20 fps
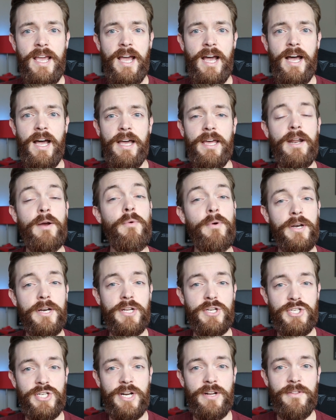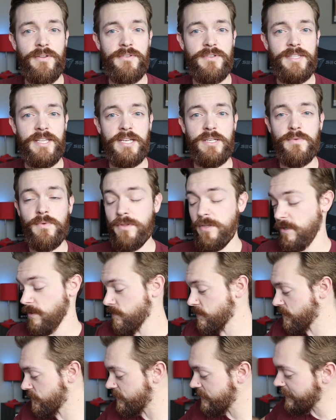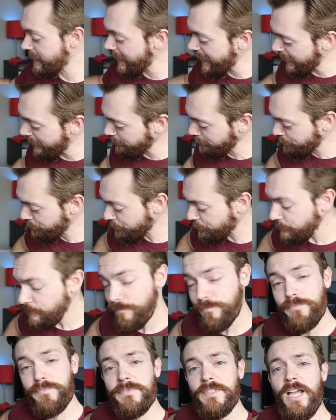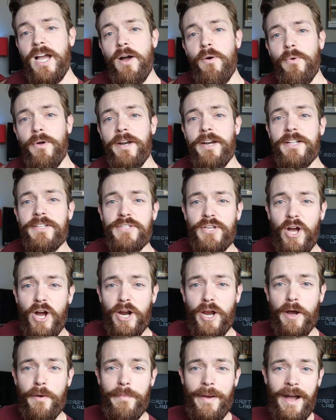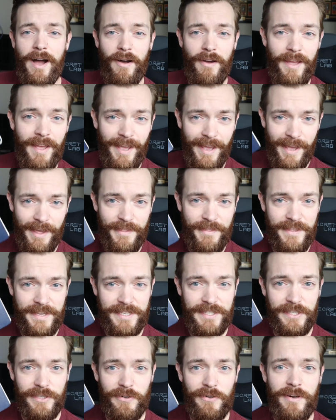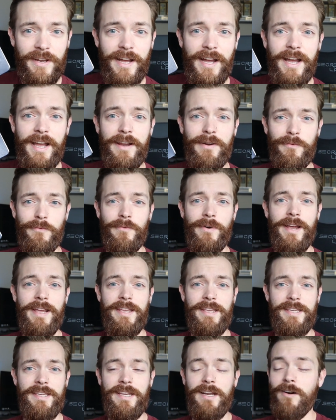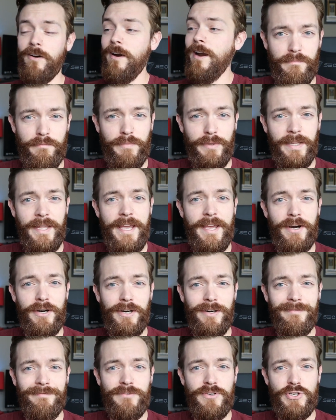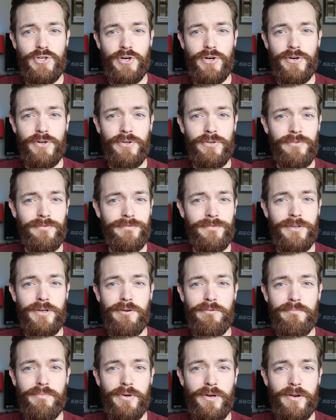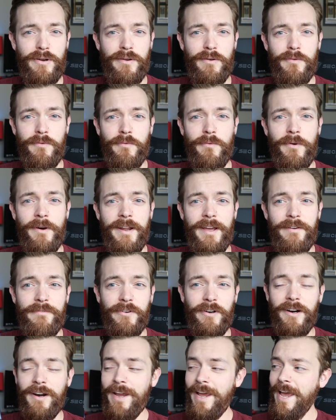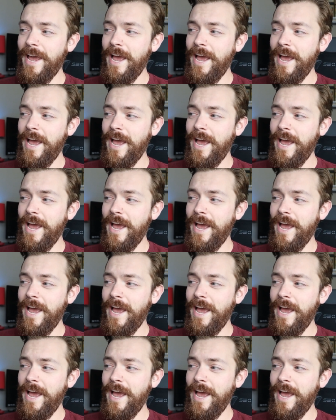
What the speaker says: And I wanted to share those things with you. So today, I wanted to talk about this little guy right here. Planner, journal, notebook, whatever.